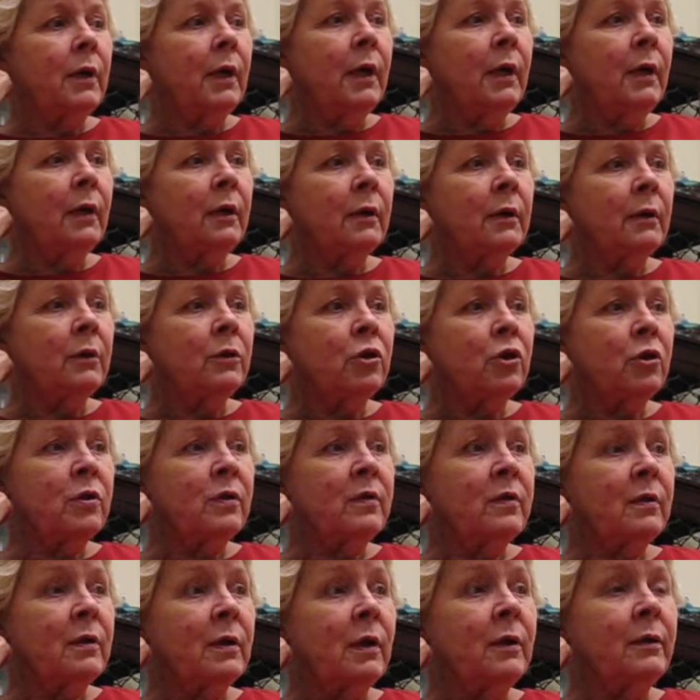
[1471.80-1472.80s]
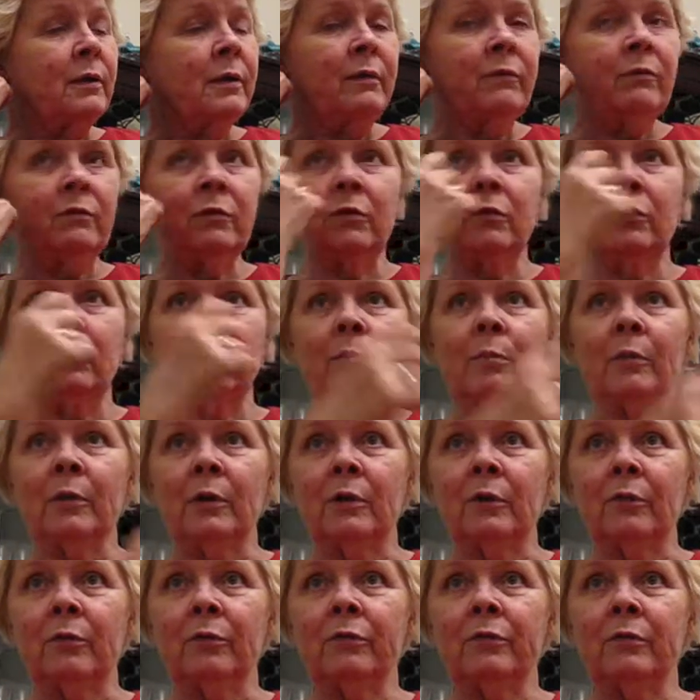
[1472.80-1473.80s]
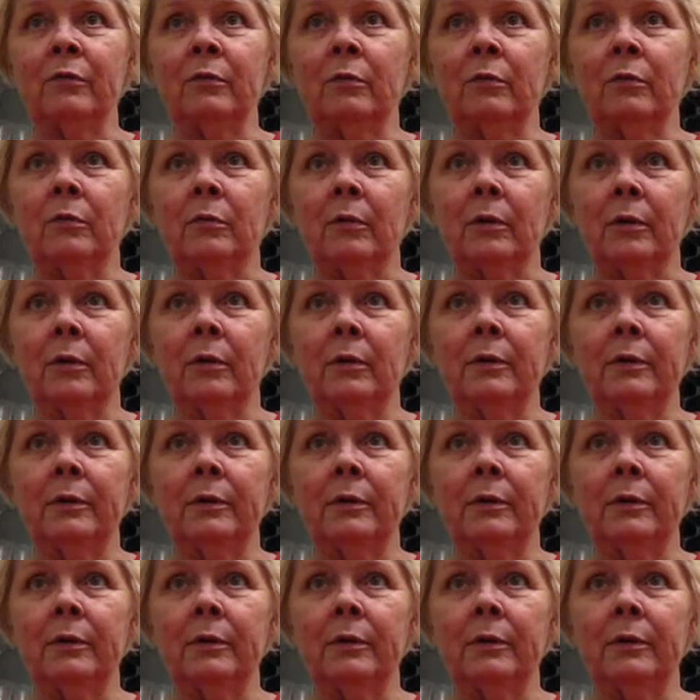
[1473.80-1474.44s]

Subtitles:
And she said, "I'll give it to him and close the door."